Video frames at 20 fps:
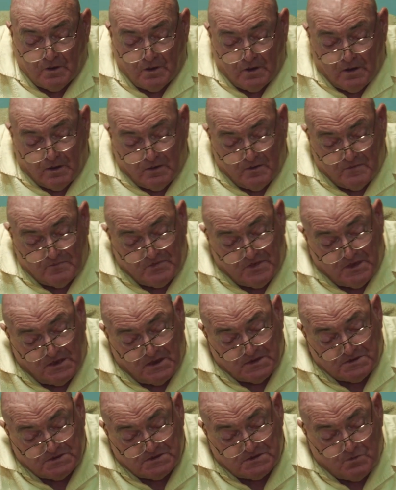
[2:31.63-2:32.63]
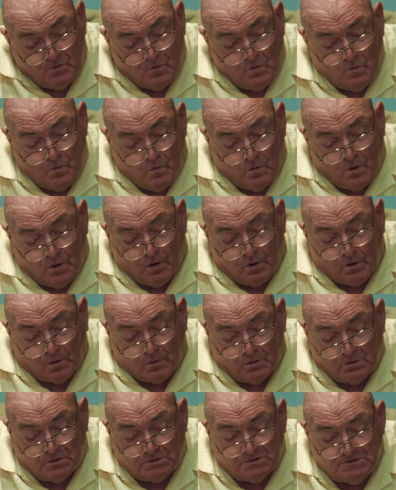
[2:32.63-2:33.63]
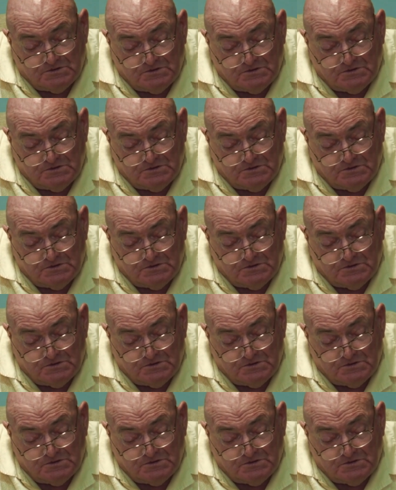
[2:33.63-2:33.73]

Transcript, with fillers: of this world?